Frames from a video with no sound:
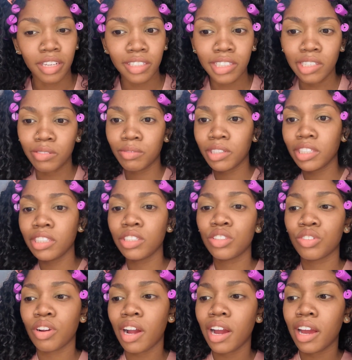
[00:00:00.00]
I should really
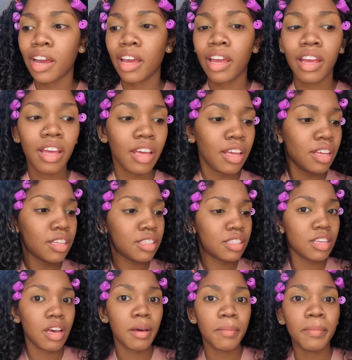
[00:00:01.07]
try
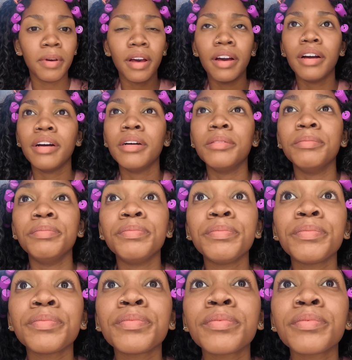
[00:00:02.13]
some